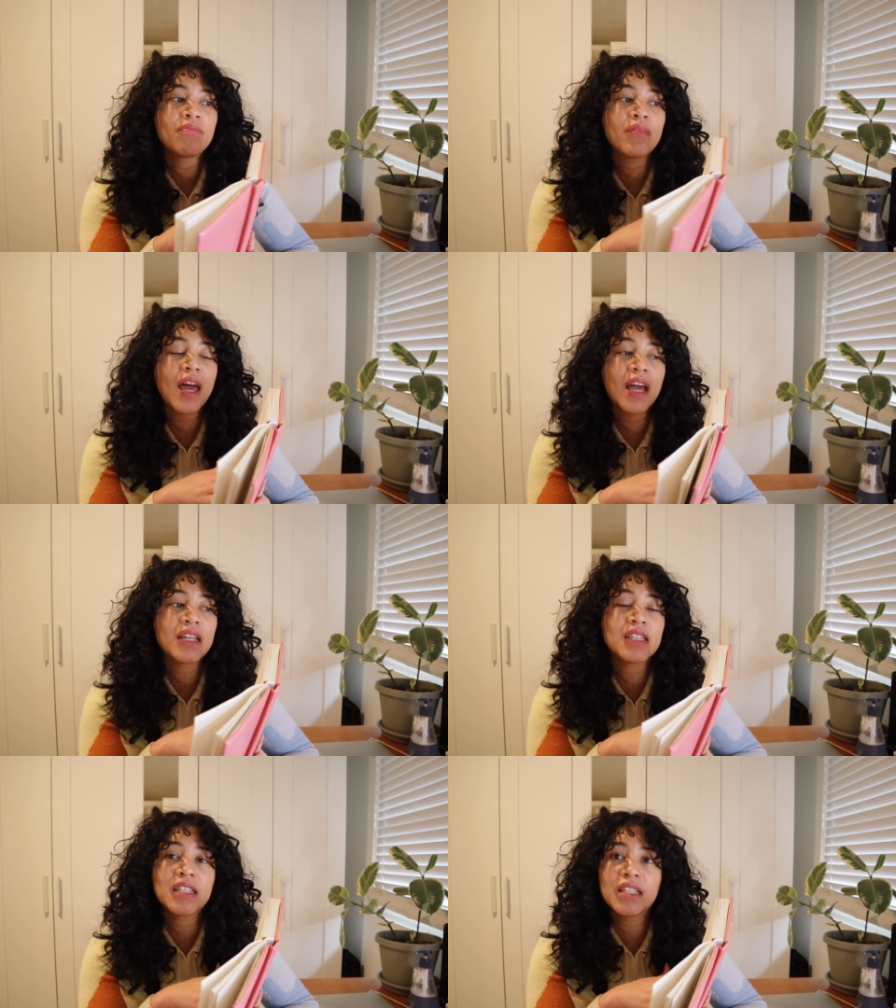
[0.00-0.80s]
like
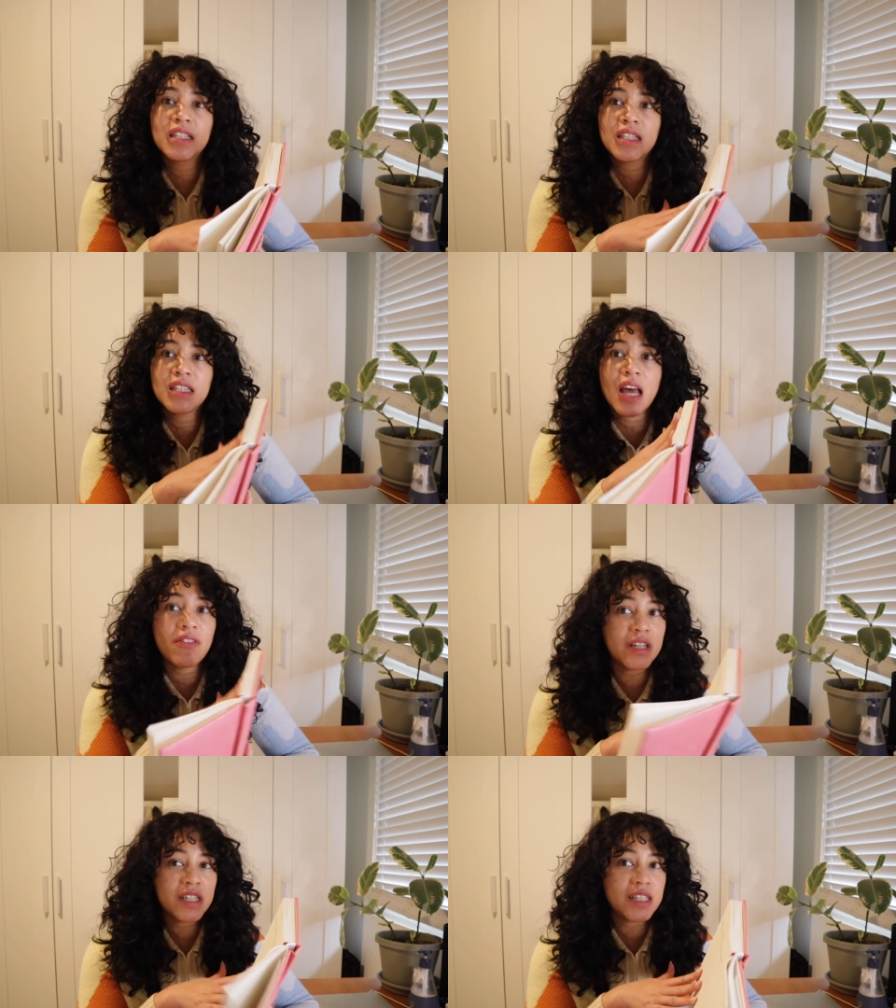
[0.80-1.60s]

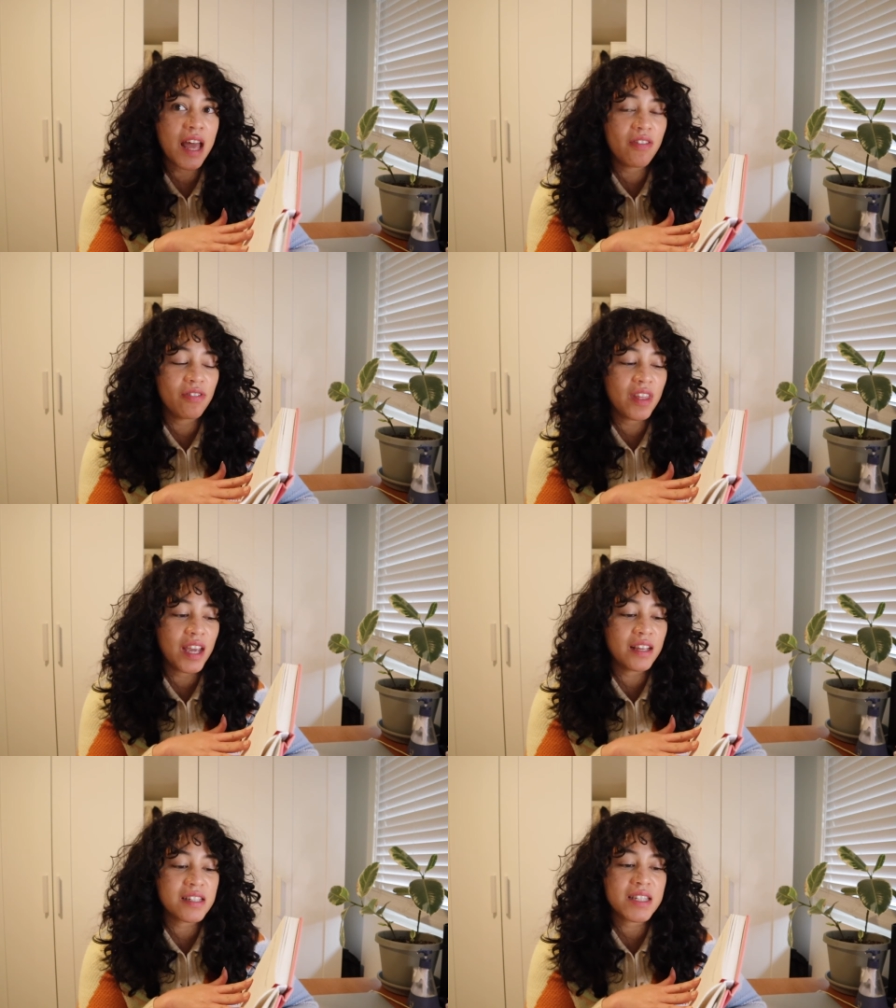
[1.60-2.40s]
7 to 10
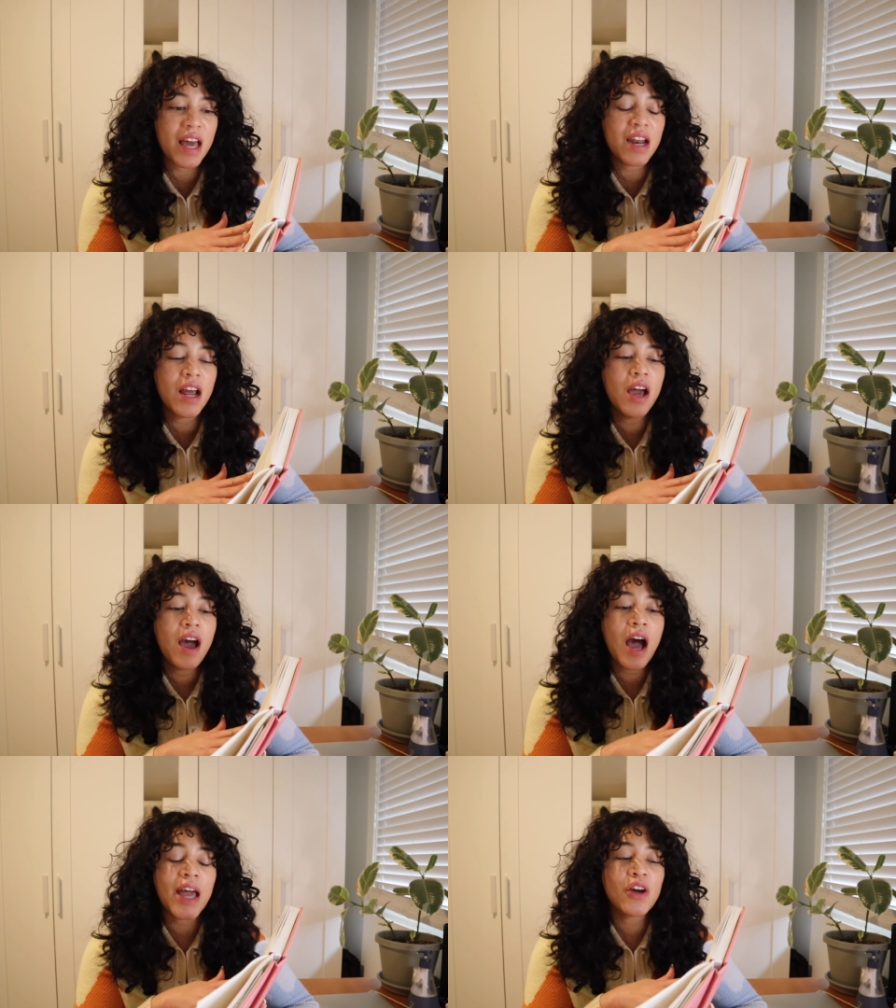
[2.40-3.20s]
things that
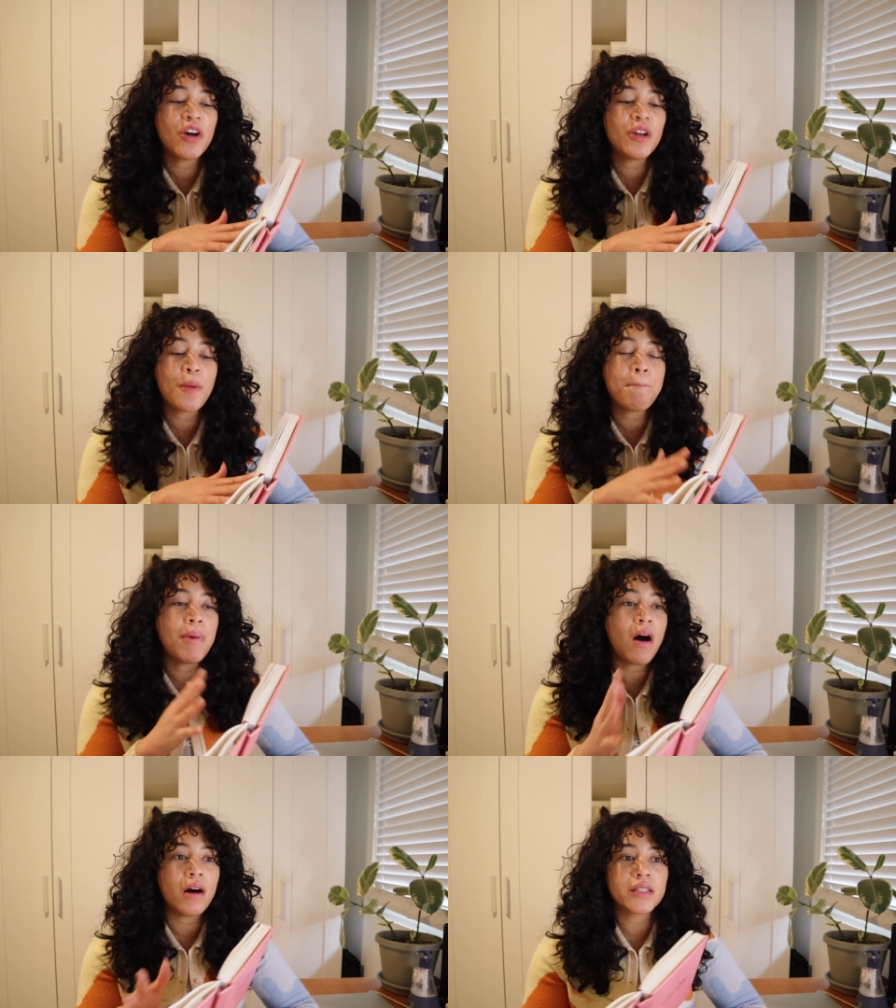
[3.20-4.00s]
I couldn't
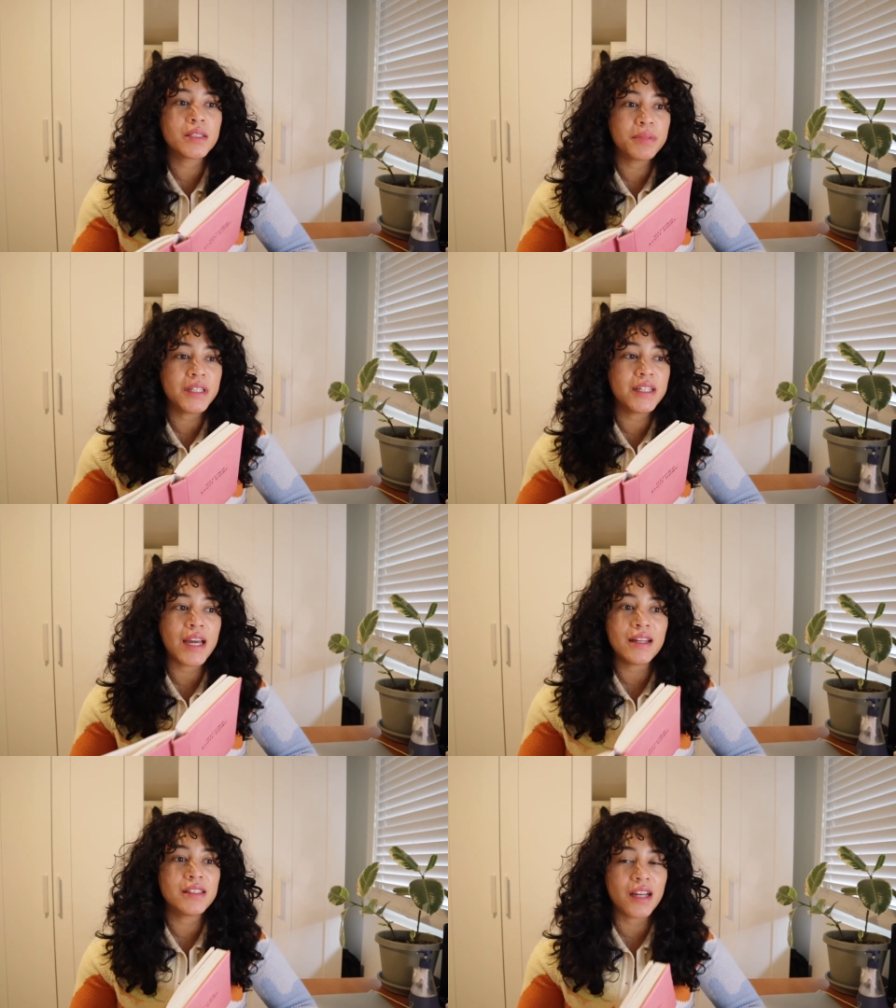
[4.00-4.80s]
possibly
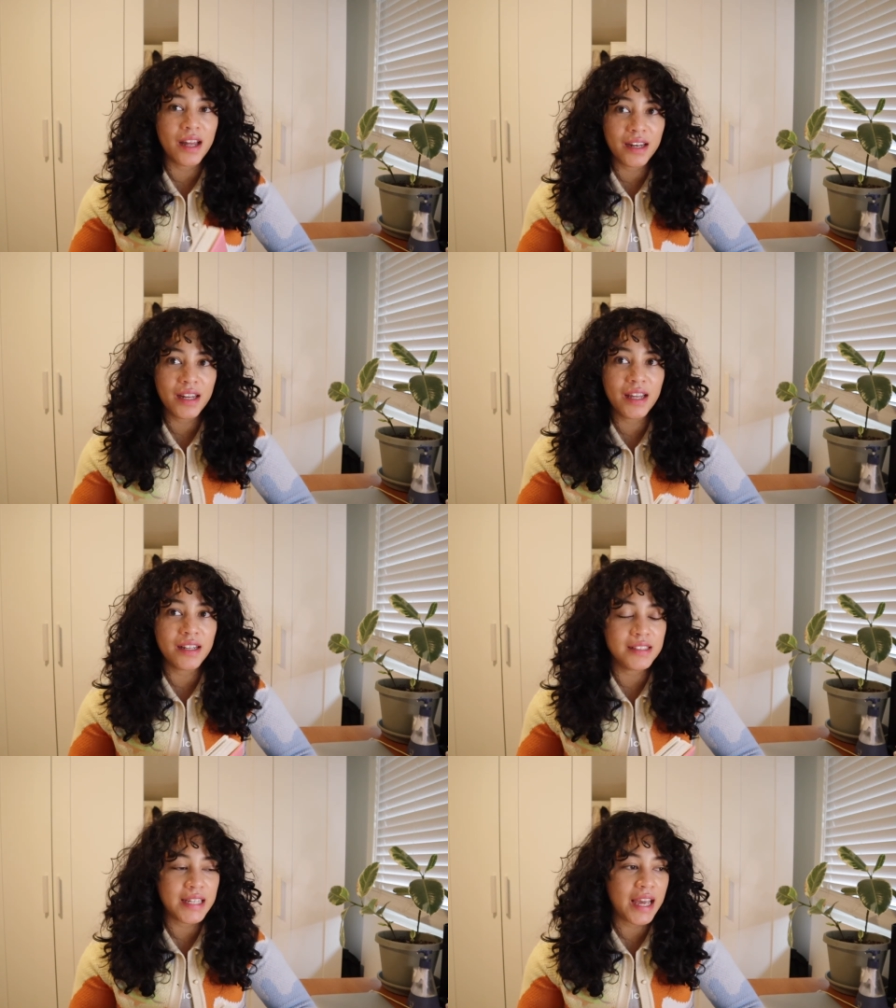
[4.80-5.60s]
get done in
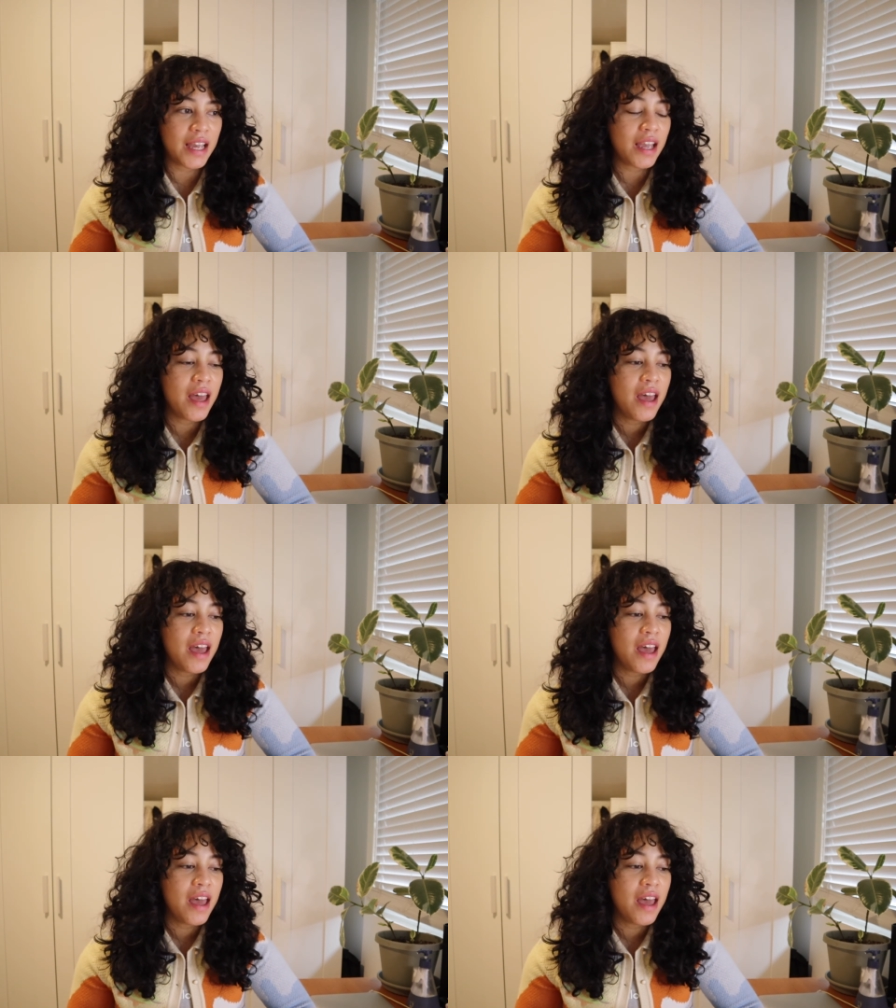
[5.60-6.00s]
a day.